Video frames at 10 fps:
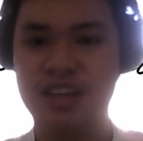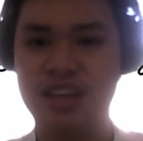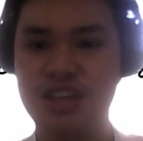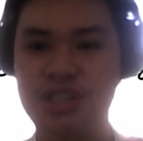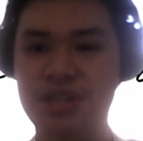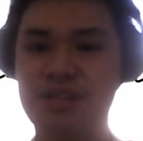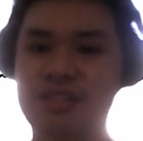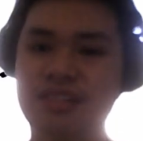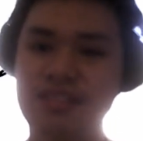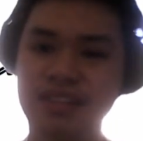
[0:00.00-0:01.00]

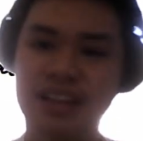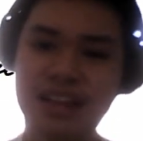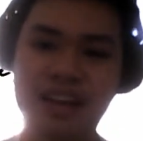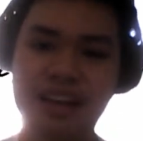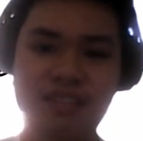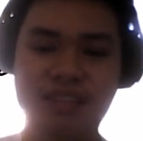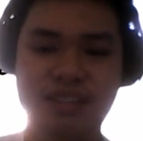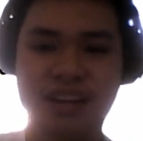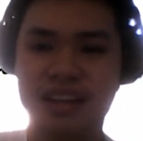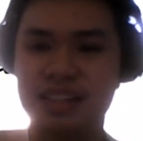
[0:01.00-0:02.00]
Issue with layer 1
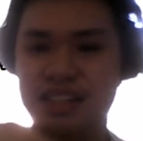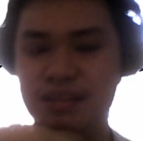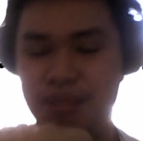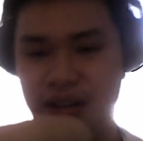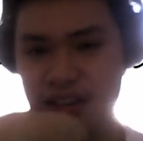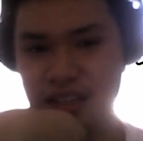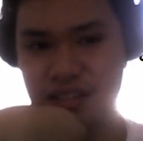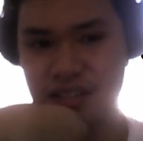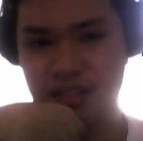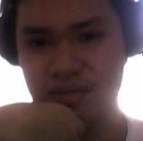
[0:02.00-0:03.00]
redundancy, broadcast
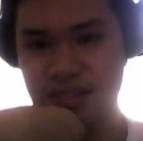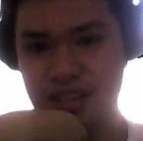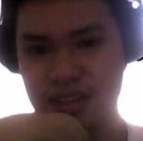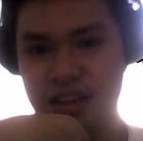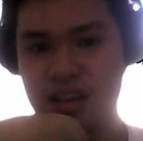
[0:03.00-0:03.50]
storms.